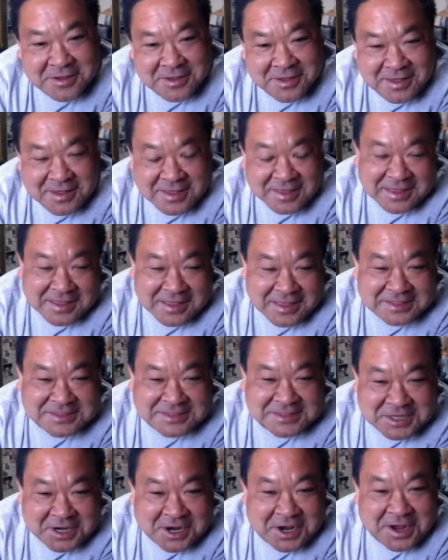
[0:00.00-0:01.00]

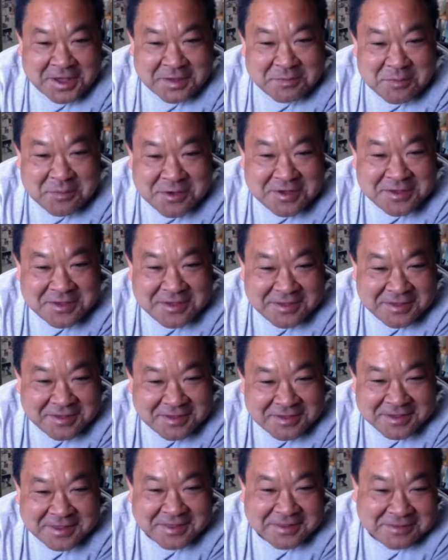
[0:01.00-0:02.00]
It's time,
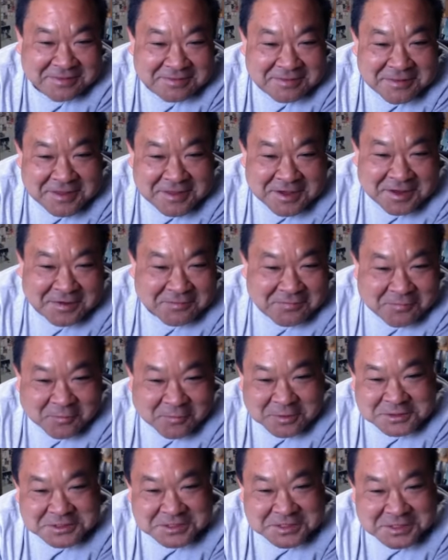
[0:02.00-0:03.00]
and
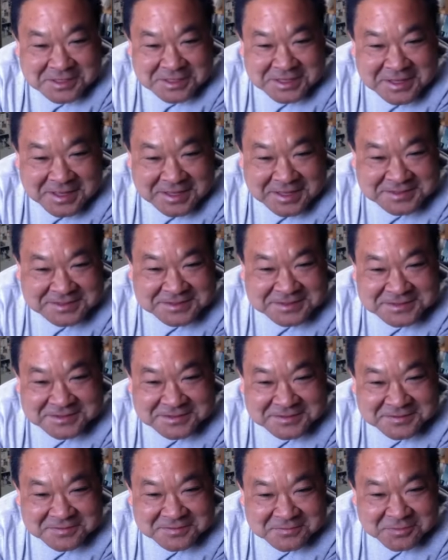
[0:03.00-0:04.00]
unfortunately, that's
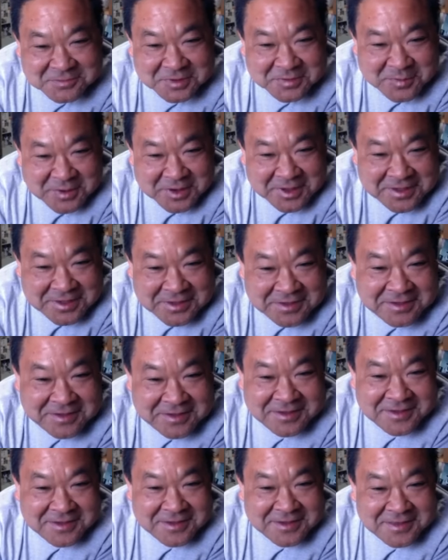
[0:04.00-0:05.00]
one of my
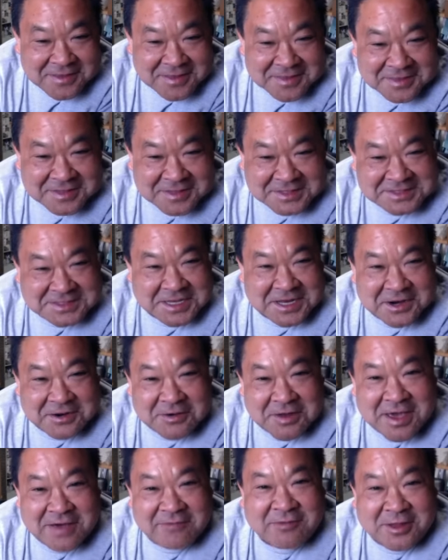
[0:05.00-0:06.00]
things I don't
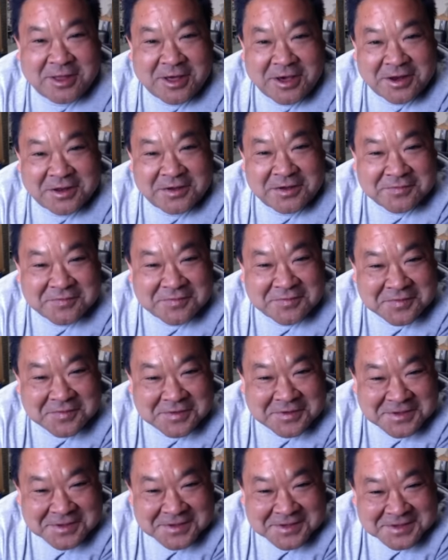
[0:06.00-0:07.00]
have a lot of.
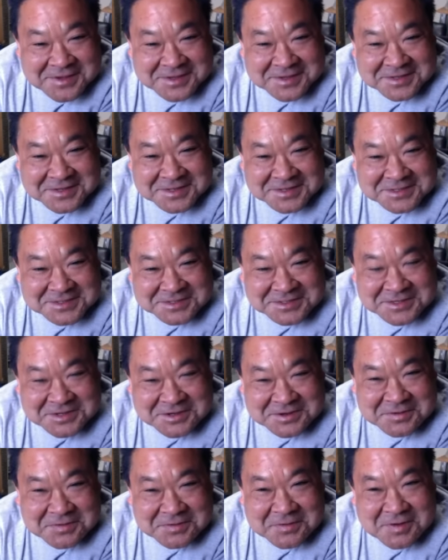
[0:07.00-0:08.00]

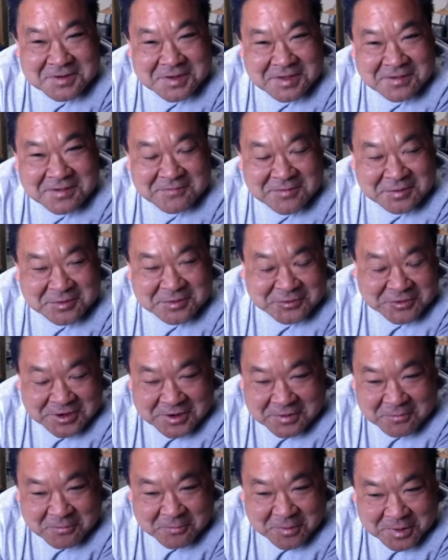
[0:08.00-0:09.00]
So if you're trying
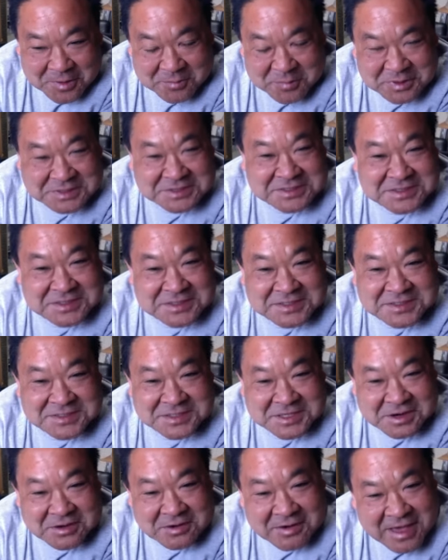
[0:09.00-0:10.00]
to run a business,
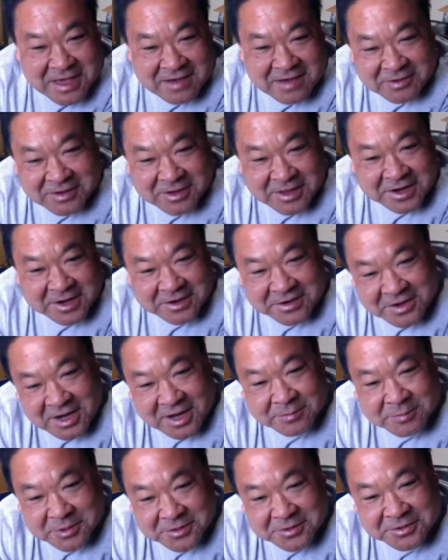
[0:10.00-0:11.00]
you don't have a lot of
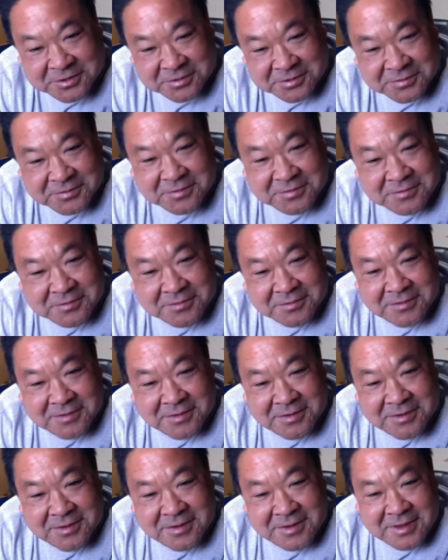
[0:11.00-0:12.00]
time to do
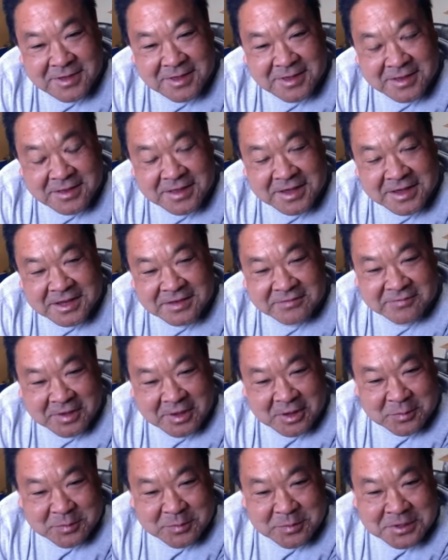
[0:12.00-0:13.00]
like
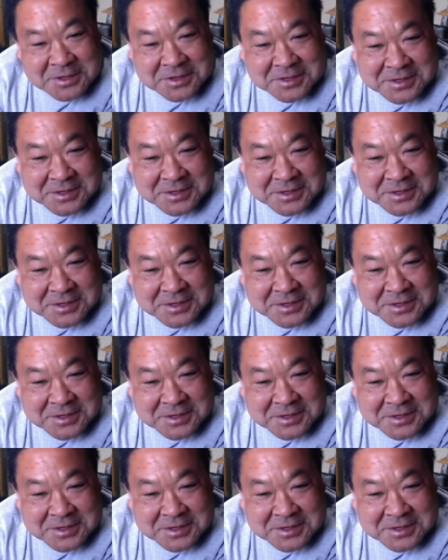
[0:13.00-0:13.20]
development.